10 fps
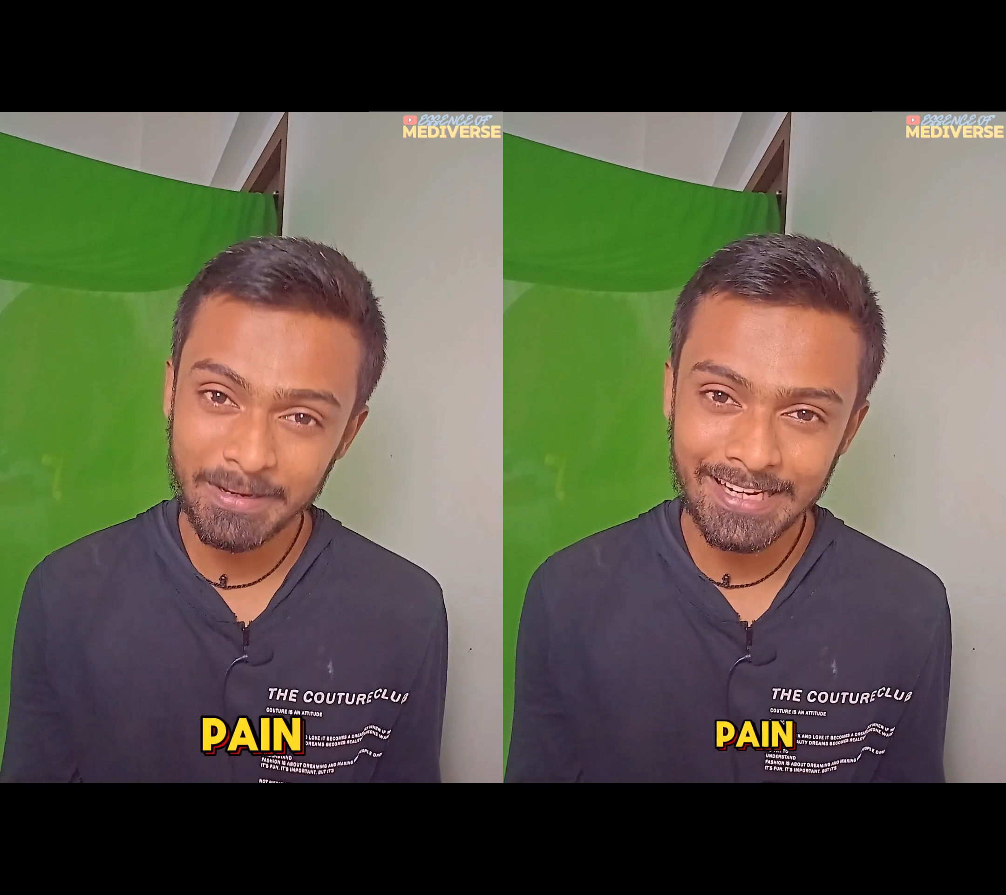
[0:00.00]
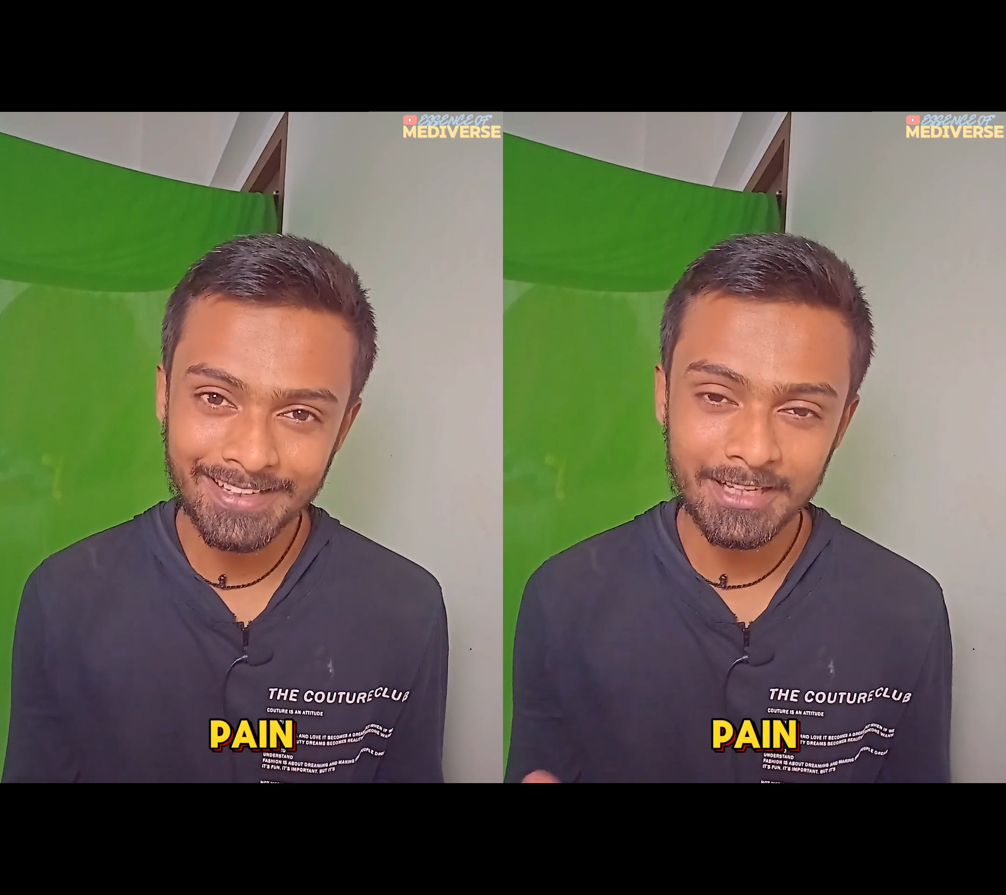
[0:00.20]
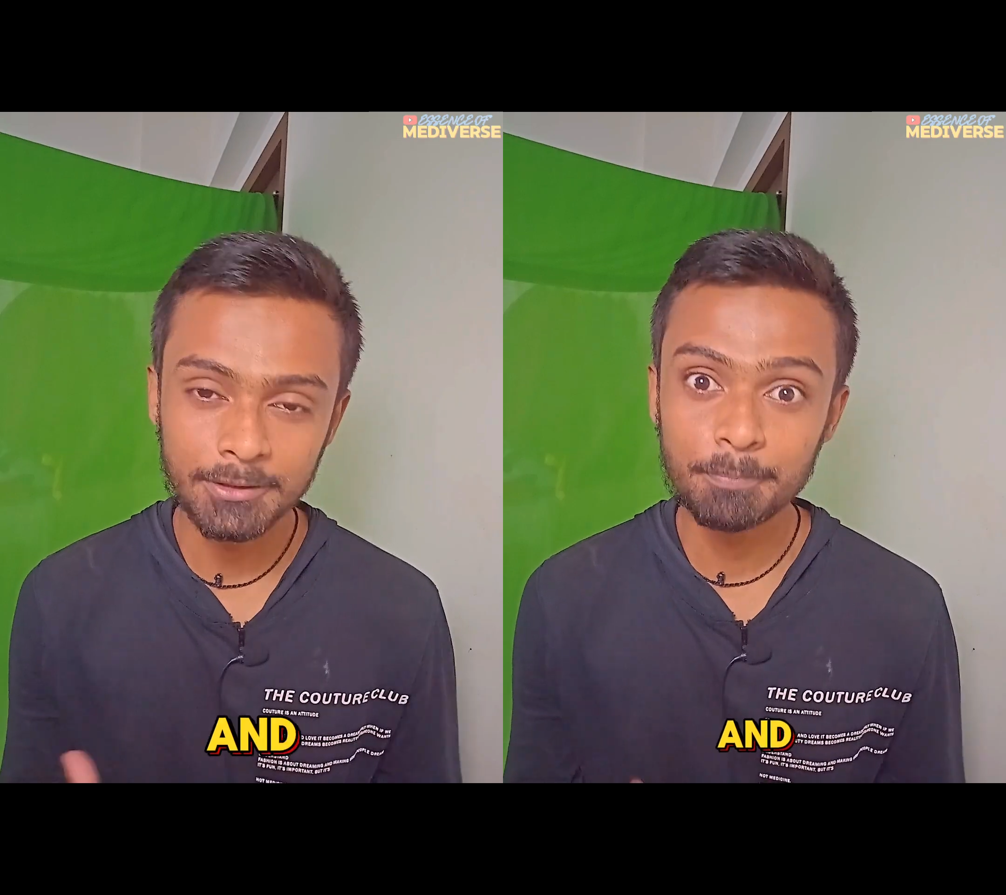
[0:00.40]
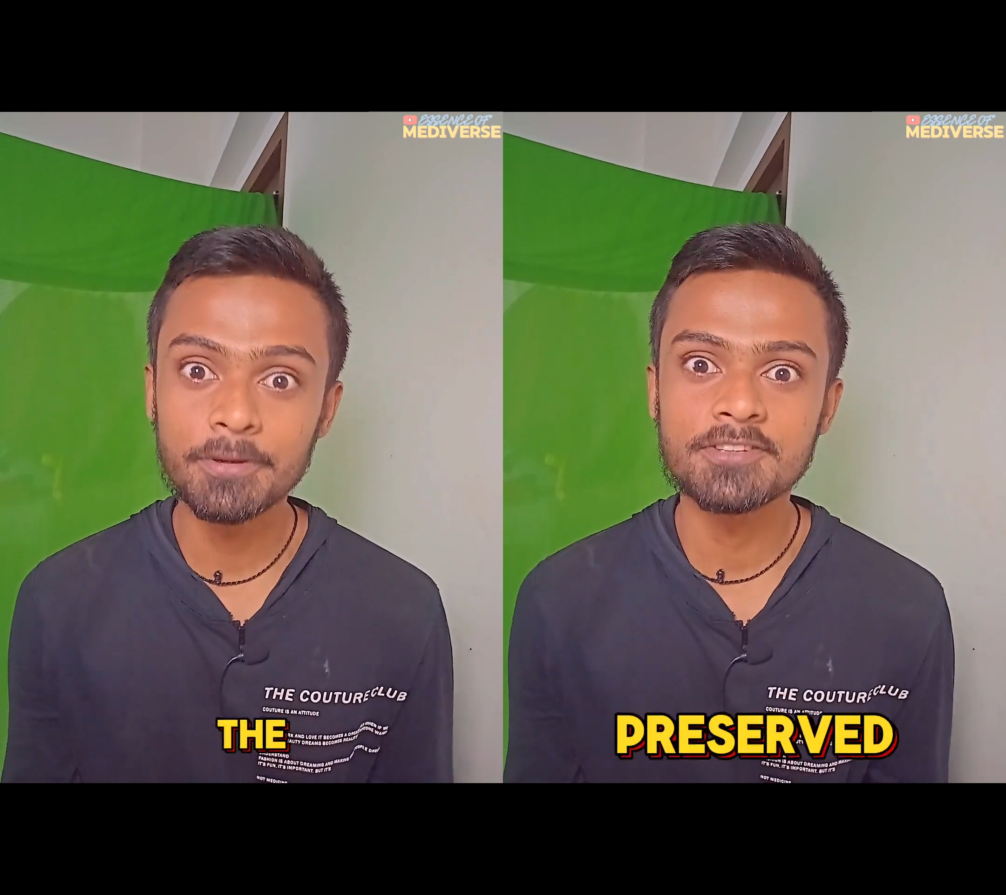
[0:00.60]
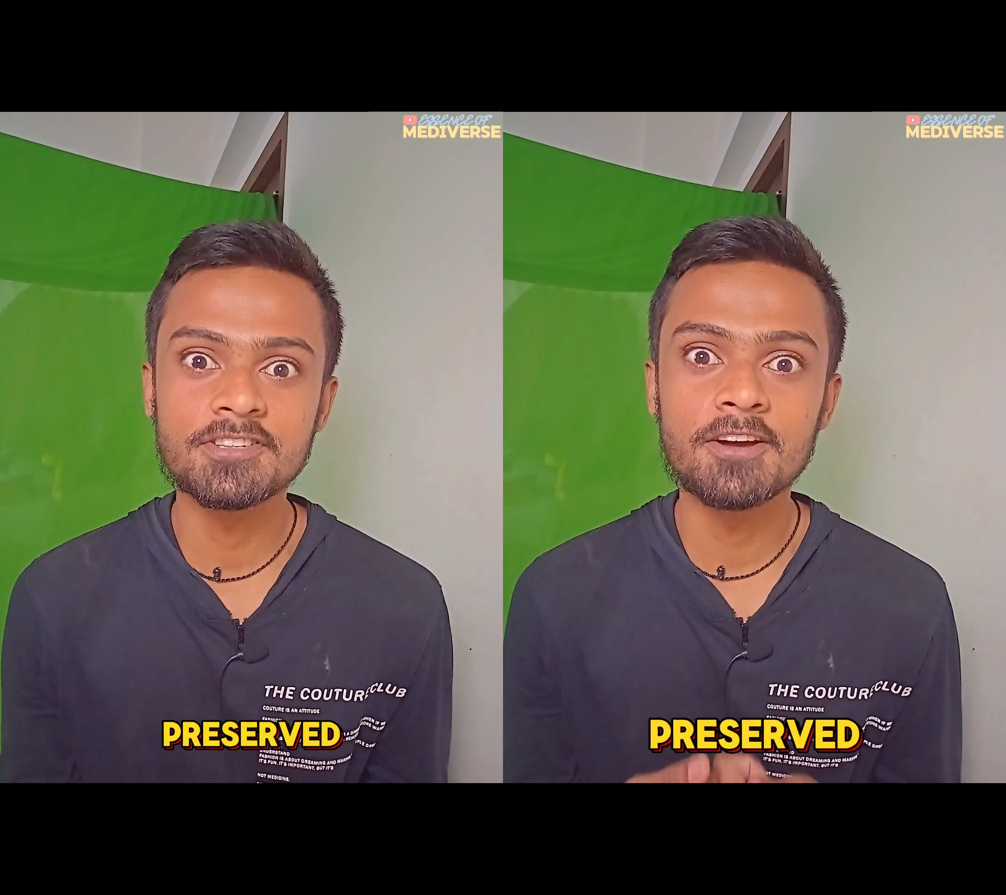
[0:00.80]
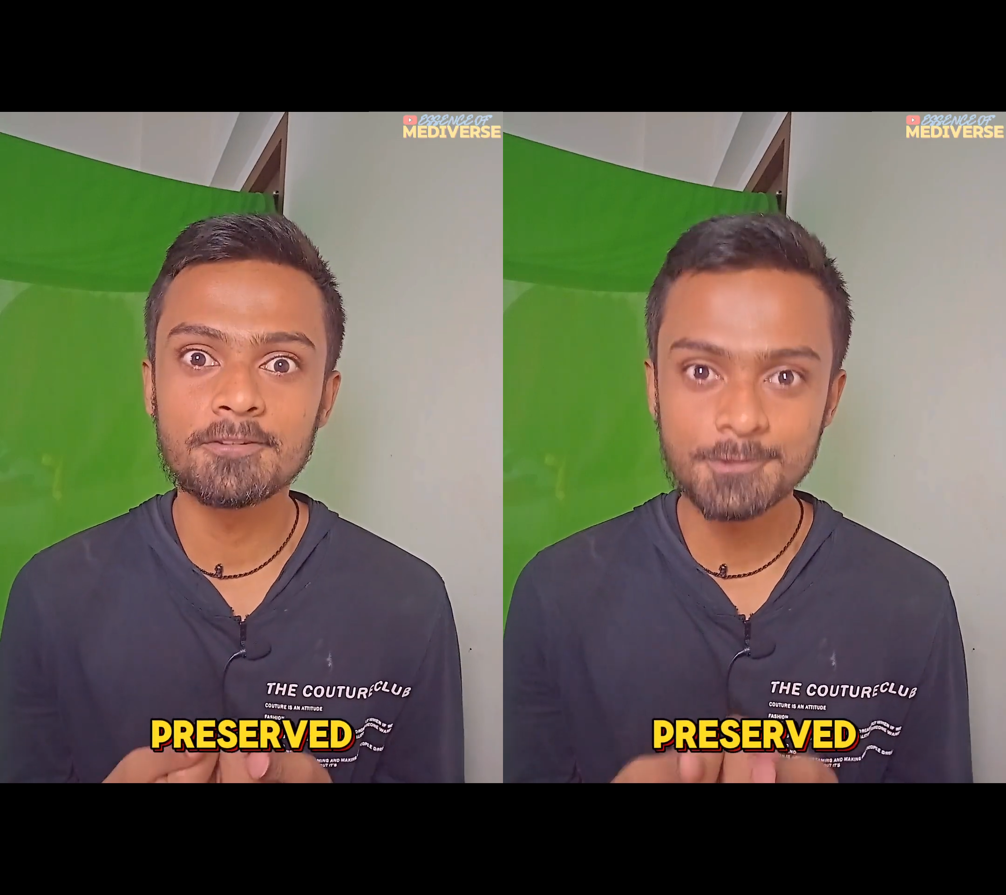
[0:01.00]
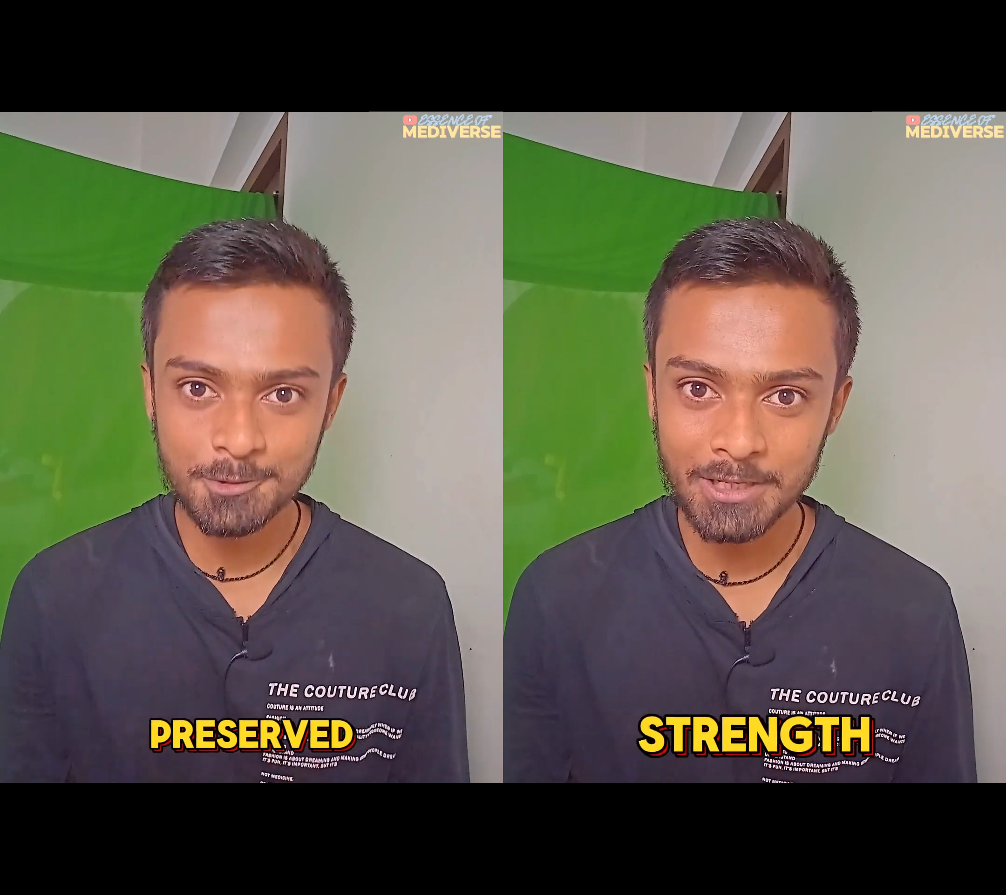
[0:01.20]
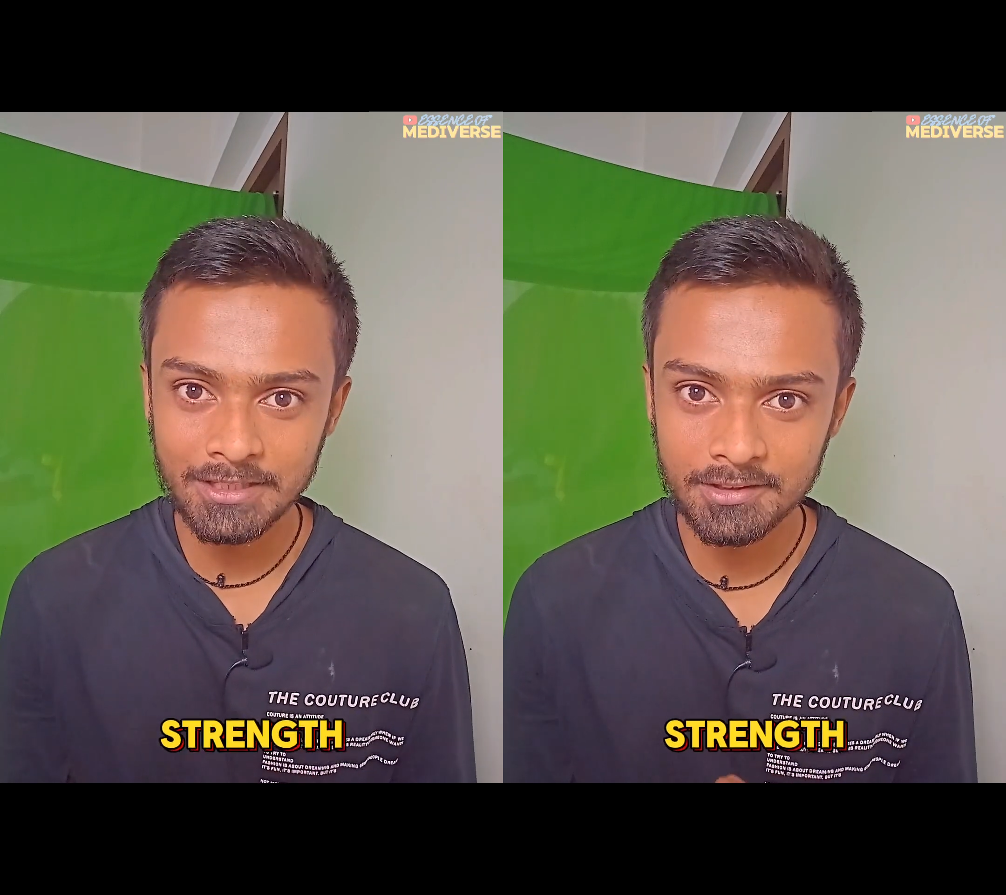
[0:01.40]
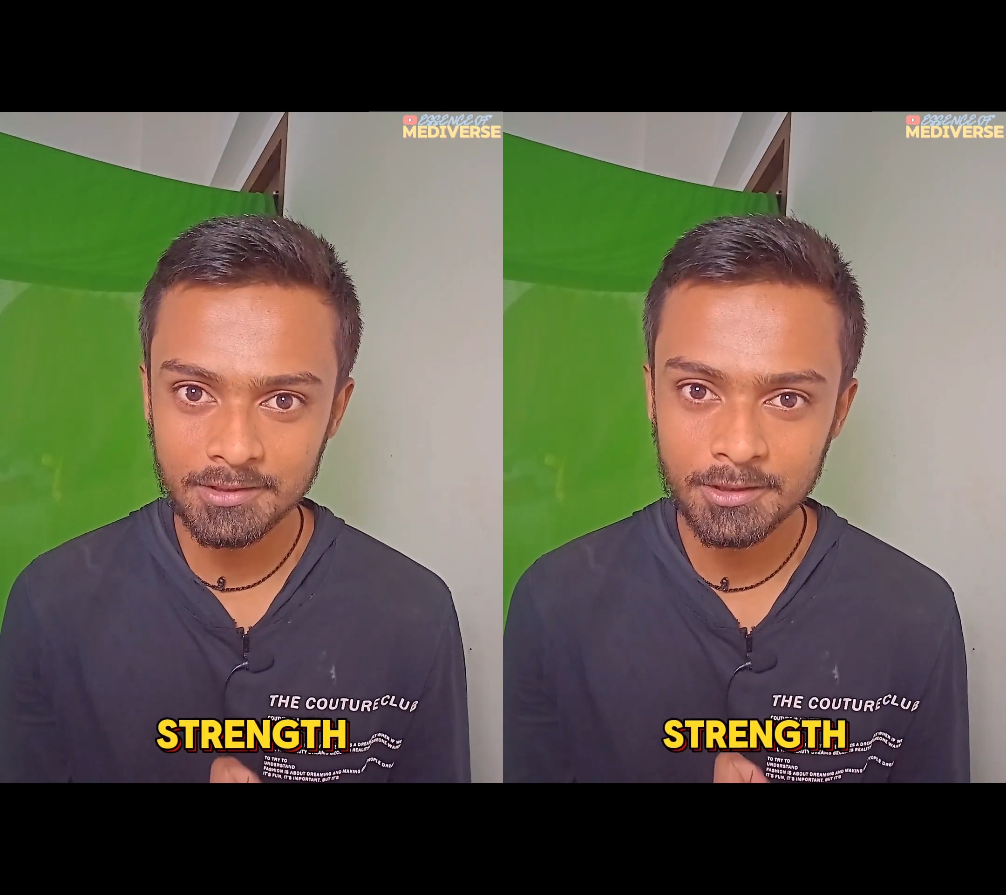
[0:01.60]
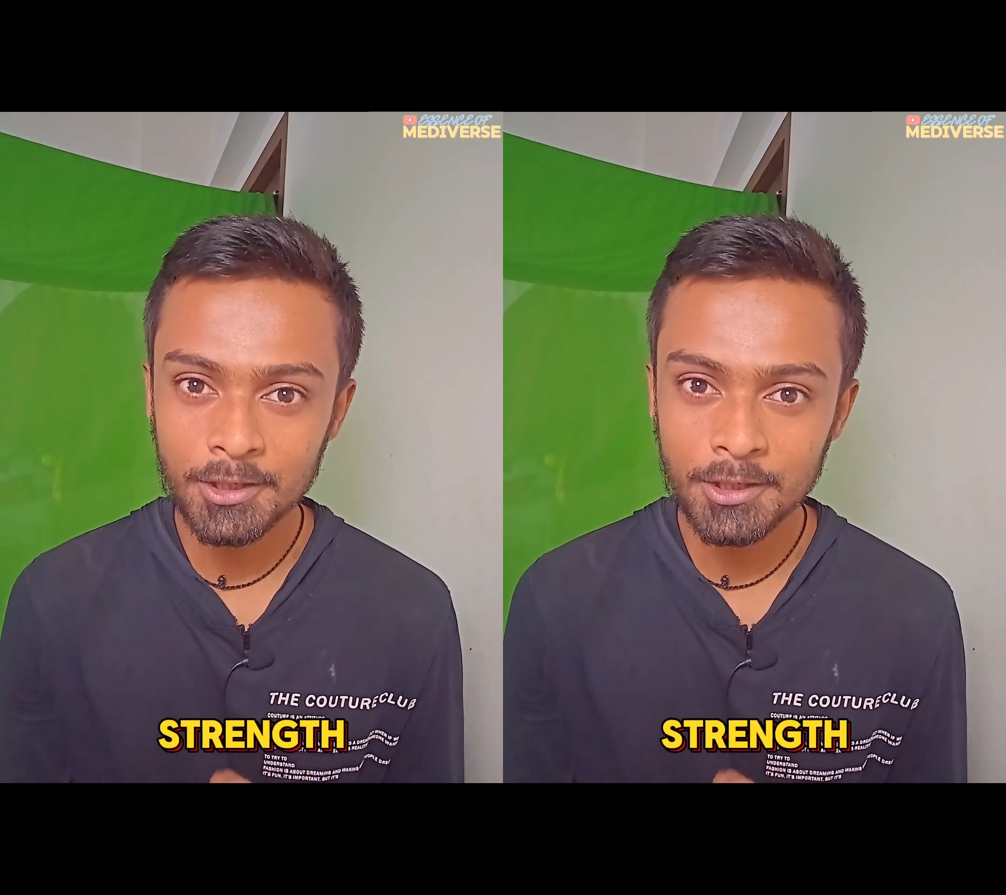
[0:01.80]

pain and the preserved strength,